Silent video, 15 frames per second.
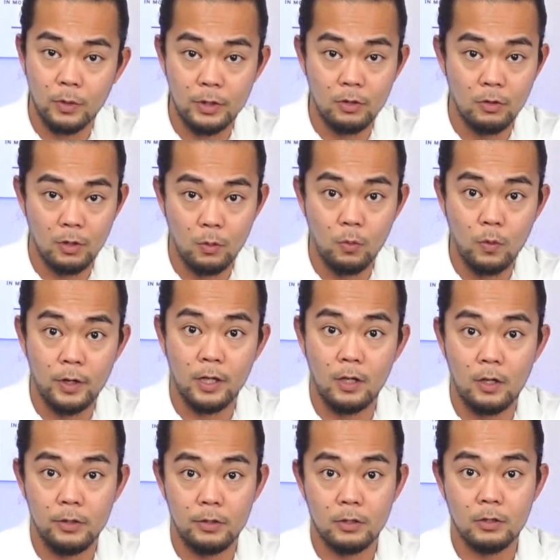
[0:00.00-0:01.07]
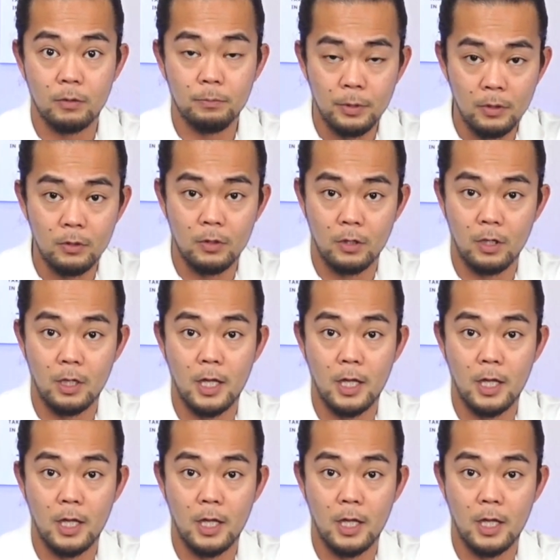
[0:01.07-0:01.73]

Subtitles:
when you are working on your computer a